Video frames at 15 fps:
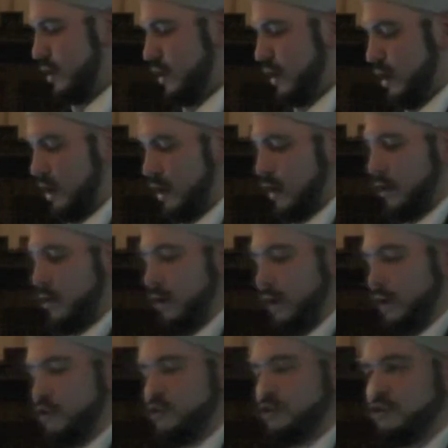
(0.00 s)

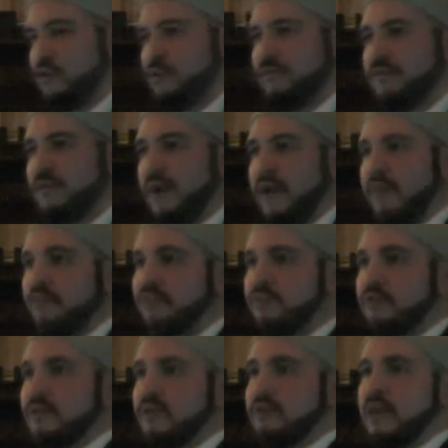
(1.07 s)
and your youth,
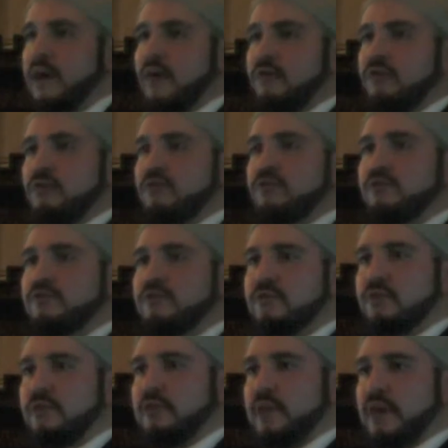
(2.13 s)
and now you're just,
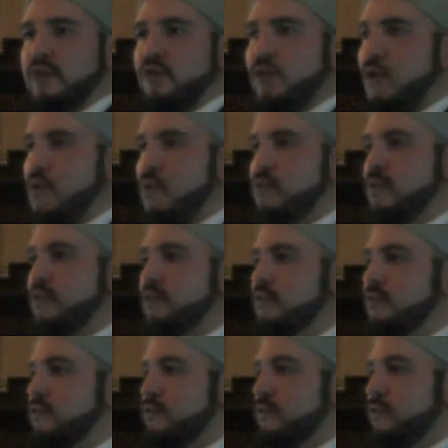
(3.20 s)
you know, now you're old
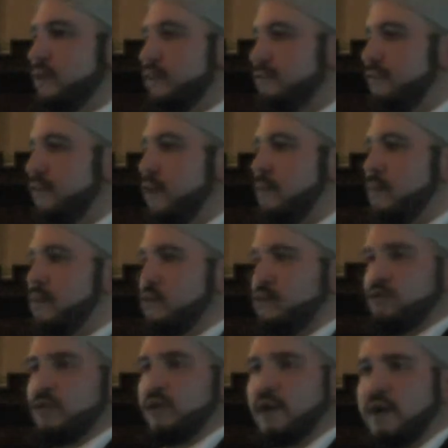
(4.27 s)
and you're infirm and no
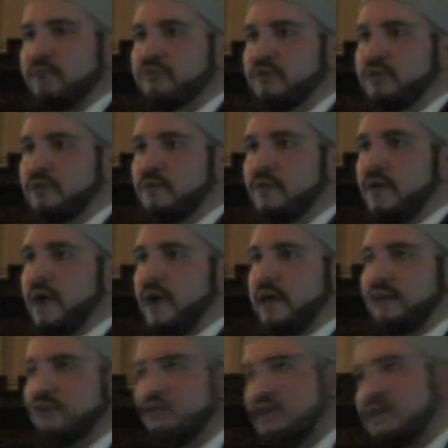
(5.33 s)
one's looking after you. And
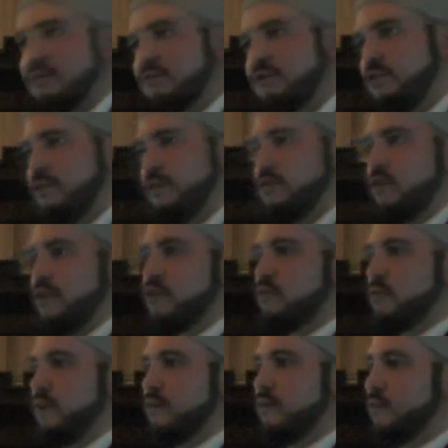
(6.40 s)
he took him to the
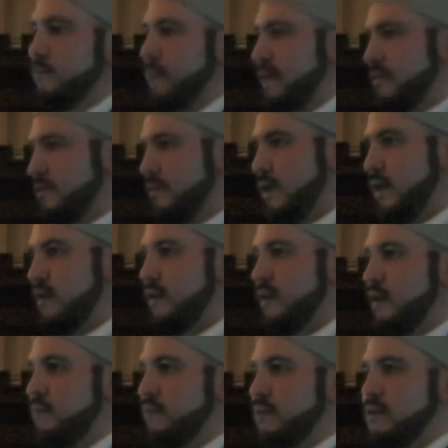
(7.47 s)
treasury, the Beit al-Mal in
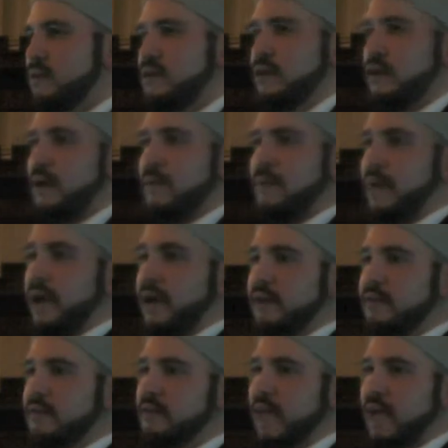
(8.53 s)
Arabic,
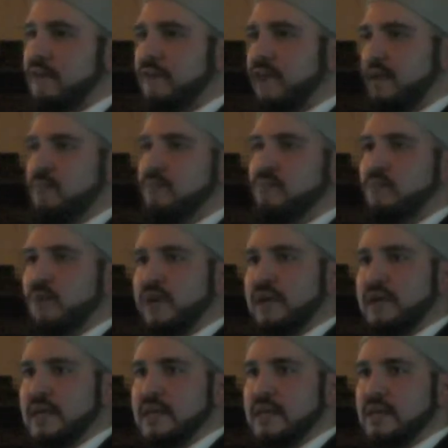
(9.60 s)
and gave him what
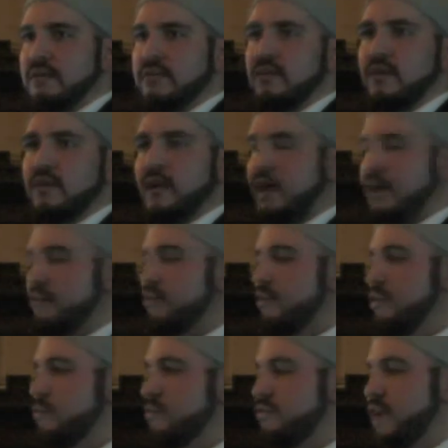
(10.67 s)
he needed
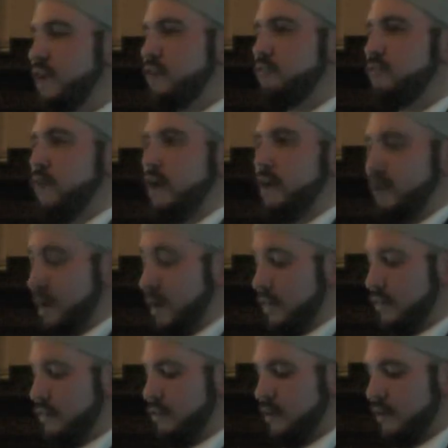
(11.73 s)
until he was satisfied,
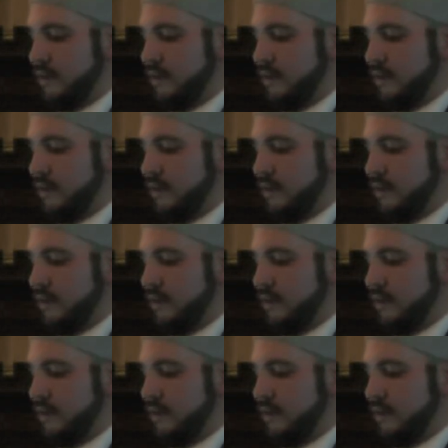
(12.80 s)
and